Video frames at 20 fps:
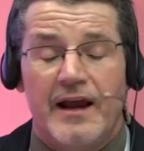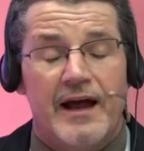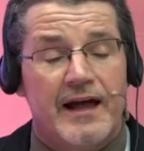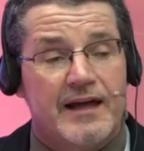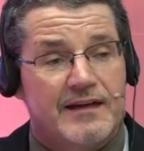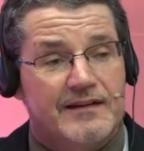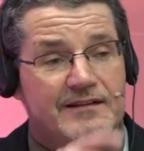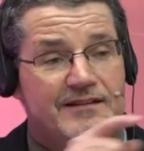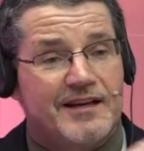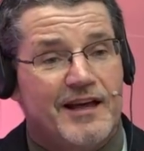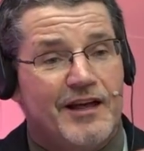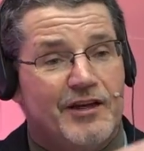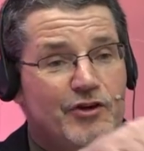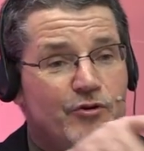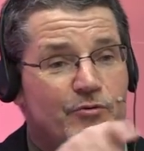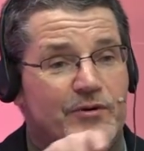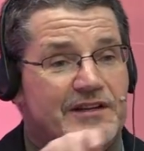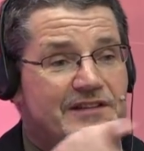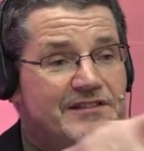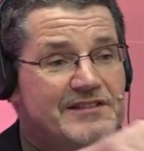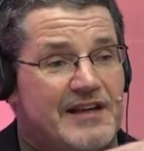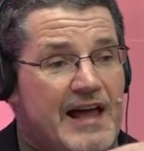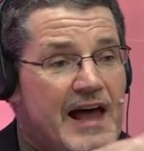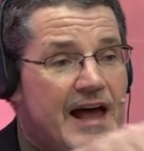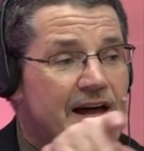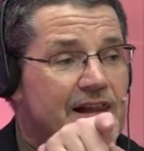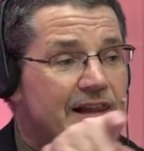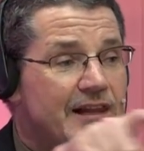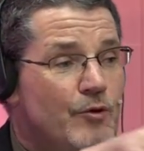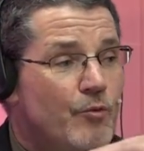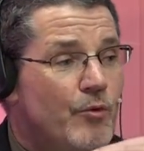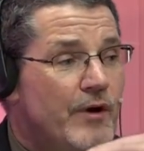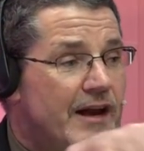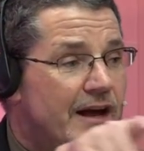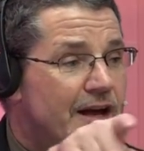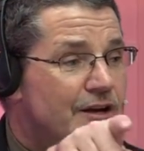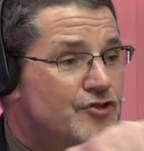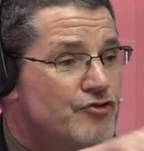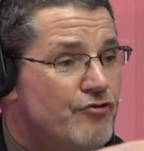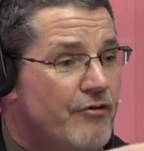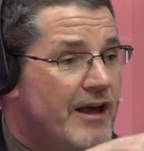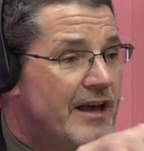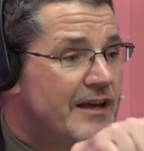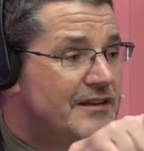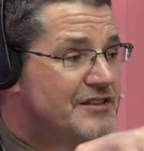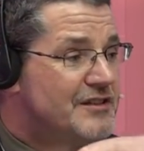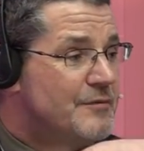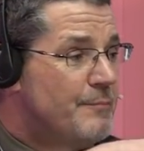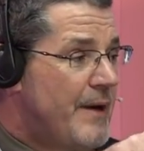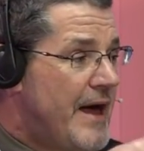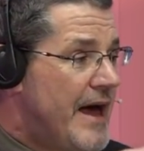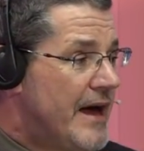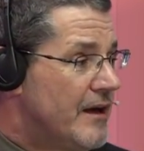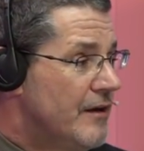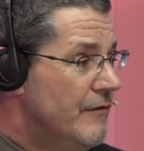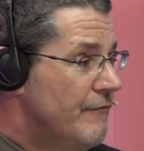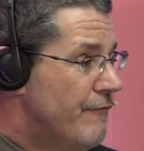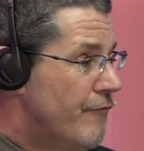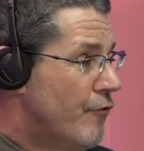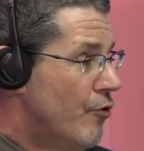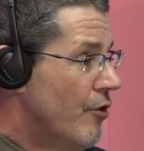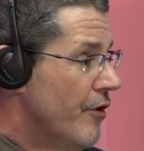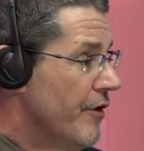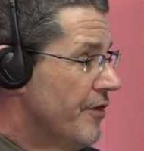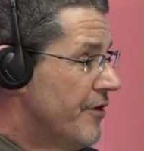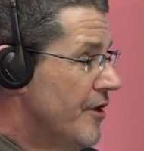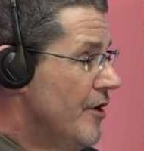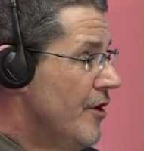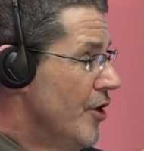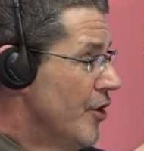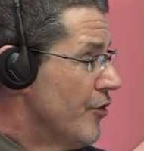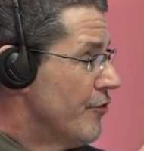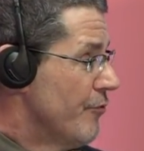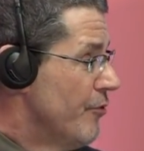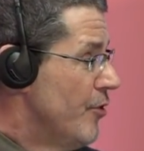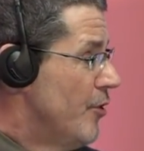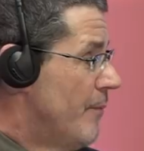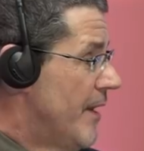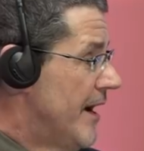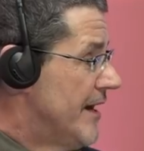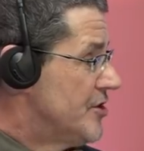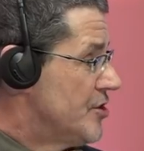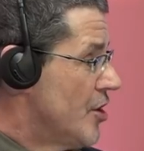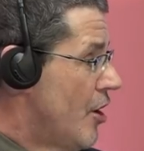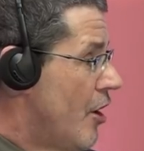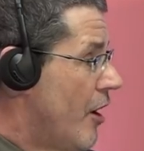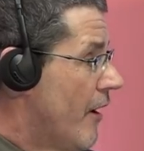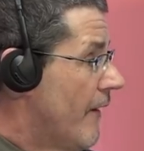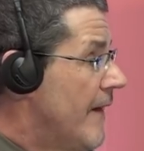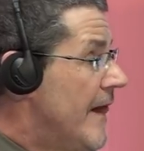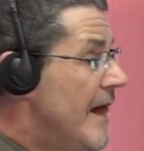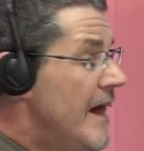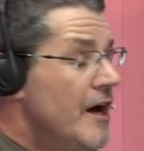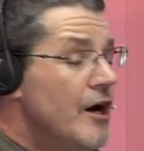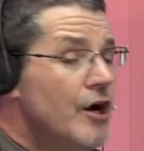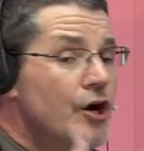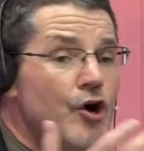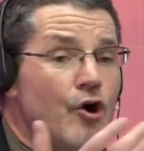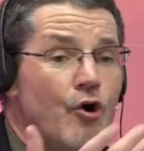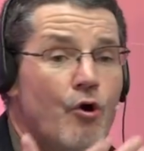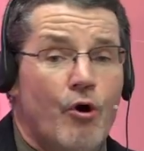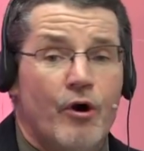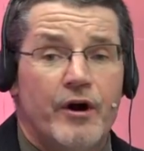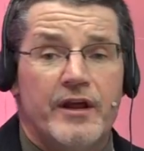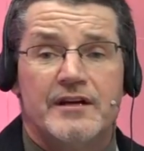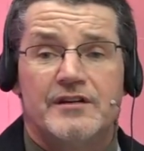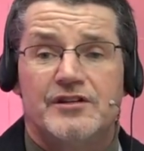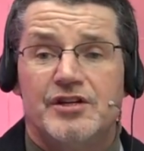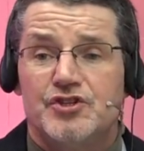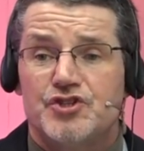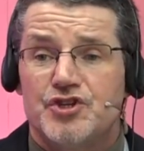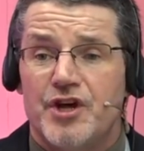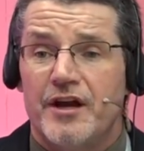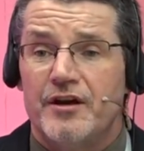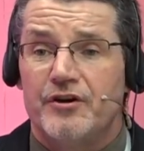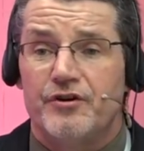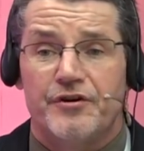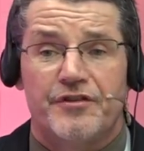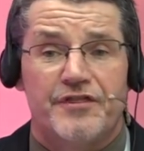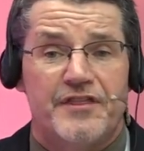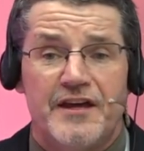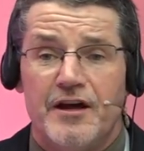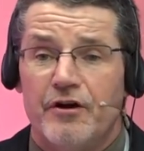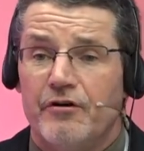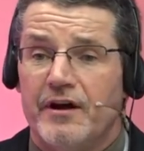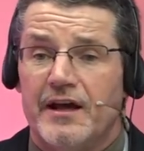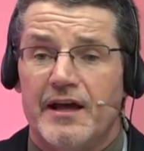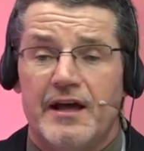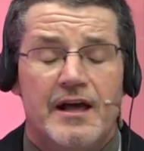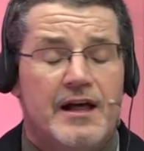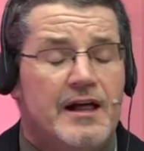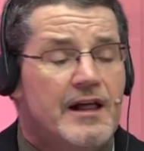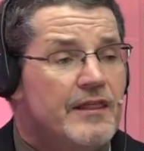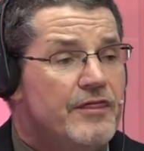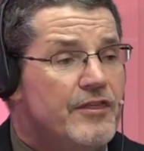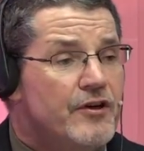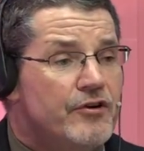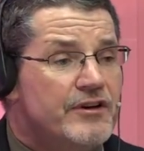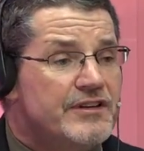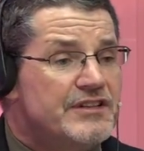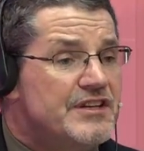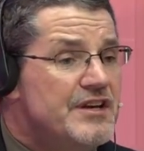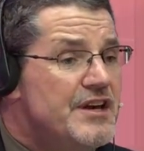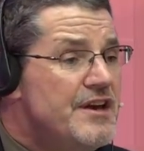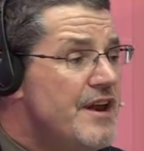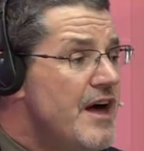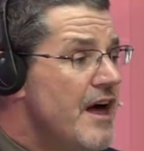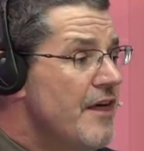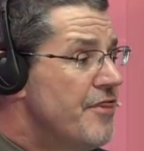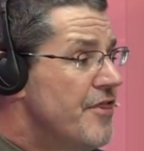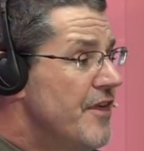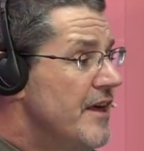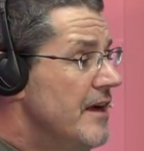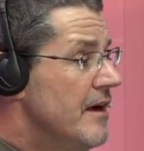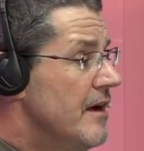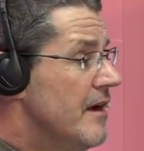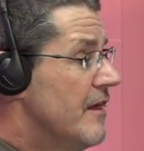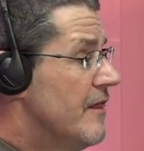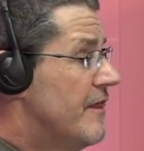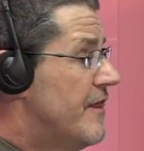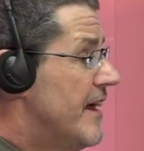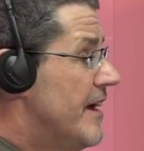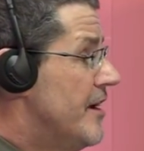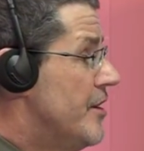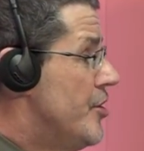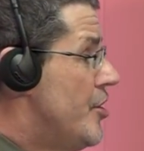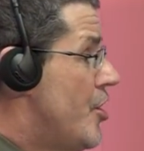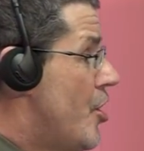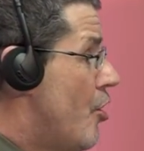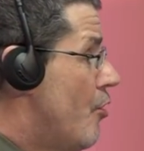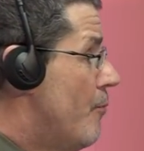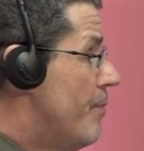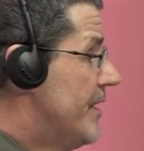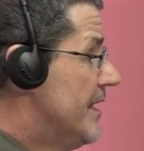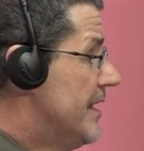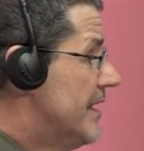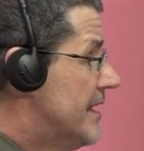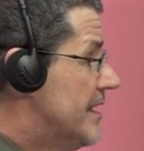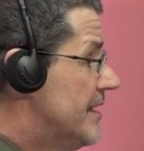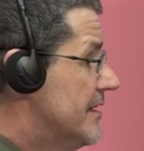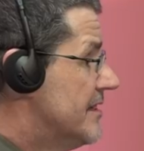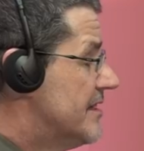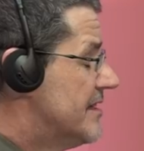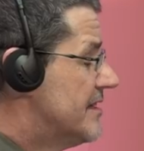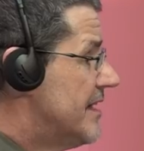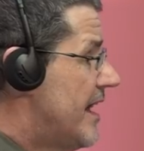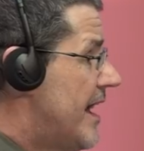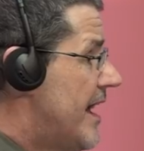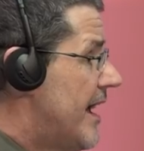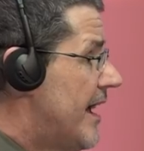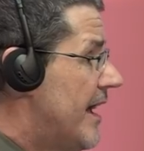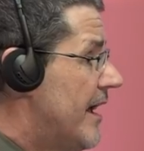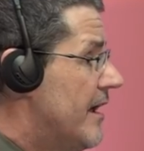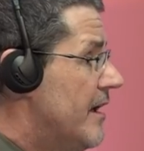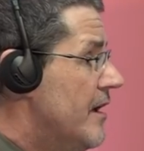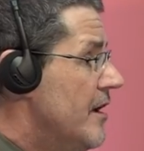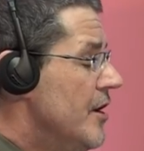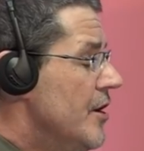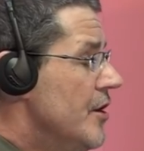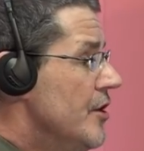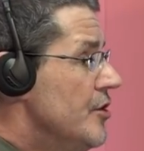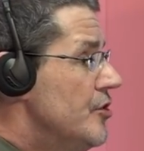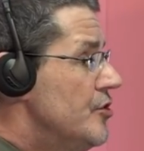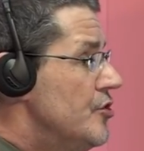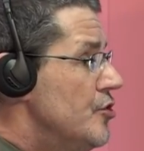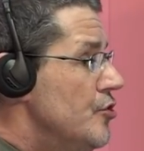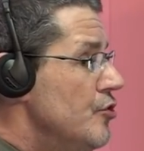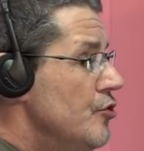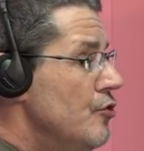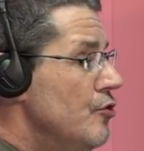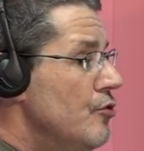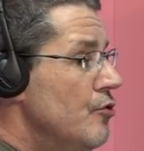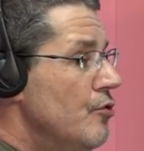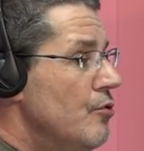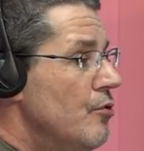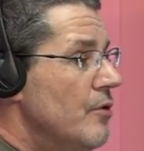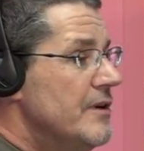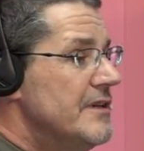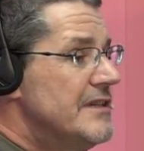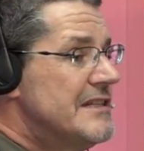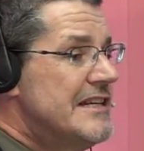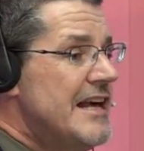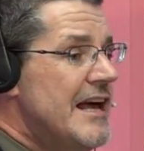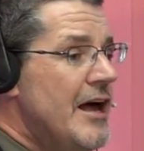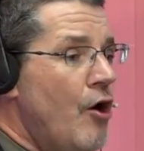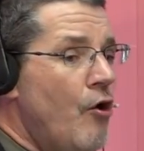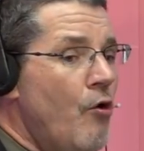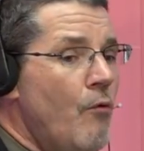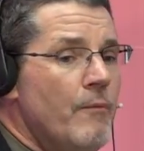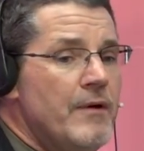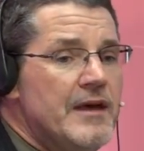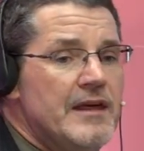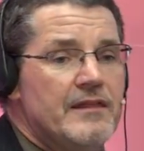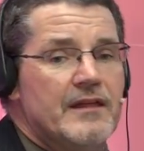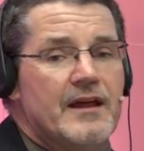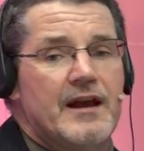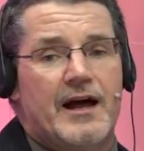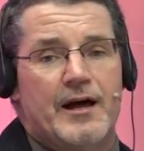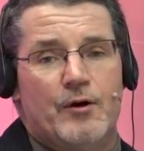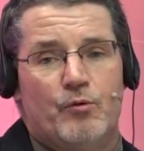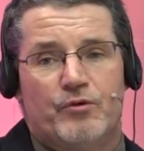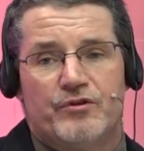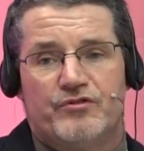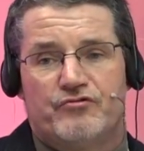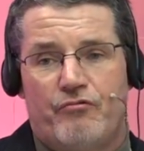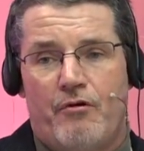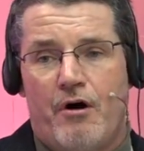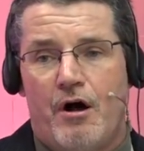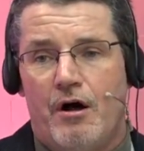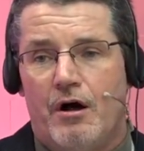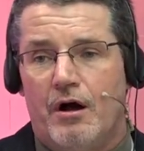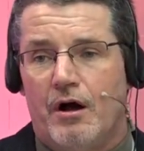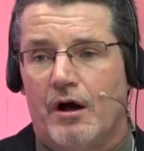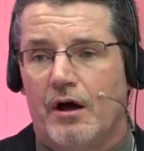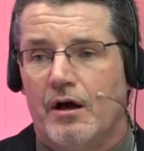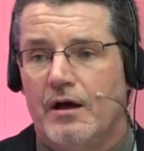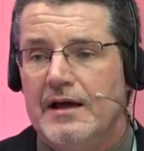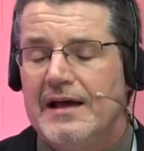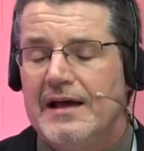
I can tell you exactly when I transed back and forth through my talk. According to gender theory, there is nothing that nobody can say to tell me that I was wrong.